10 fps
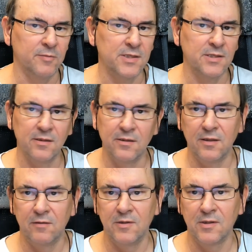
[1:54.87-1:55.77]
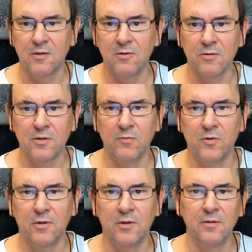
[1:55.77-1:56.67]
but I must say that they've just
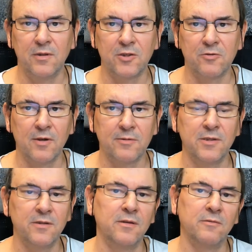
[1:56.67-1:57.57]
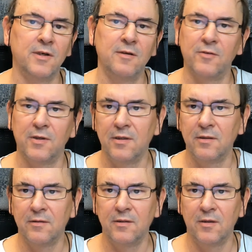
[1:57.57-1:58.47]
caused more disruption to the
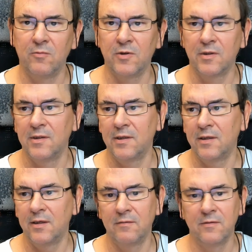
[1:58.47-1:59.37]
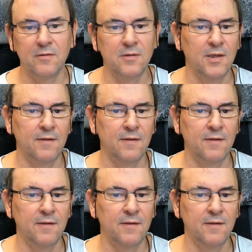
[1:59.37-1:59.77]
Wi-Fi network that I have